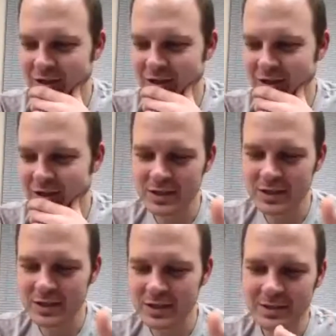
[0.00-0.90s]
know
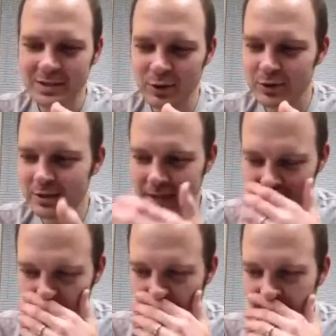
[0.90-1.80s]
some of these users
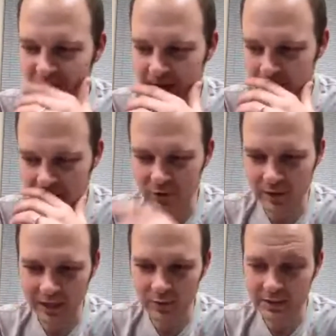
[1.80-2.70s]
and you have them in your
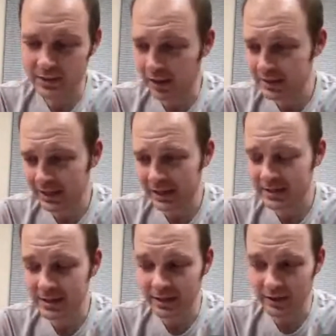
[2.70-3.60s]
iOS
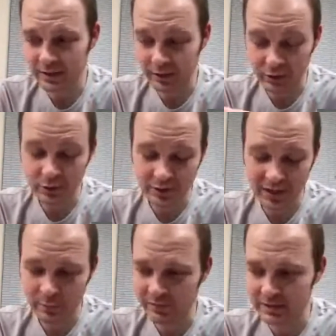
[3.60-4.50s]
contacts, their
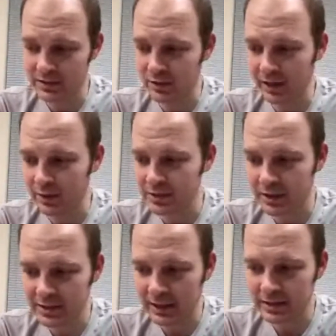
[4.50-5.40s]
username, if it's in your iOS
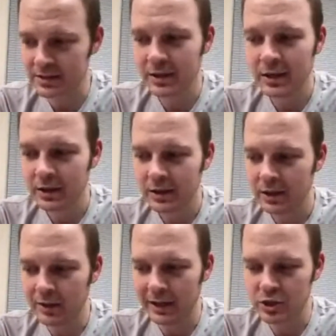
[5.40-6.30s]
contacts,
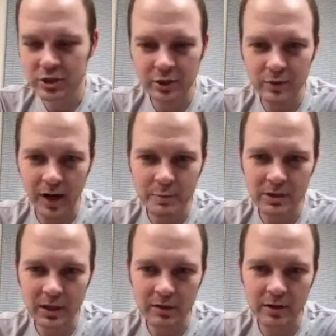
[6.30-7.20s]
it'll actually show you an option
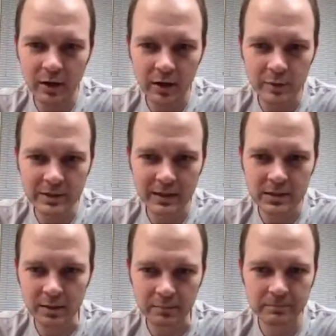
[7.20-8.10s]
to either call them or
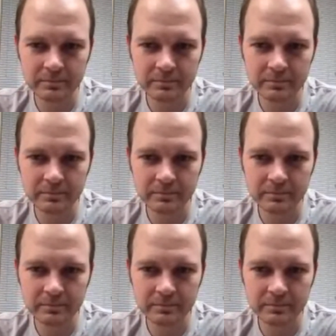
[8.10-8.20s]
text them.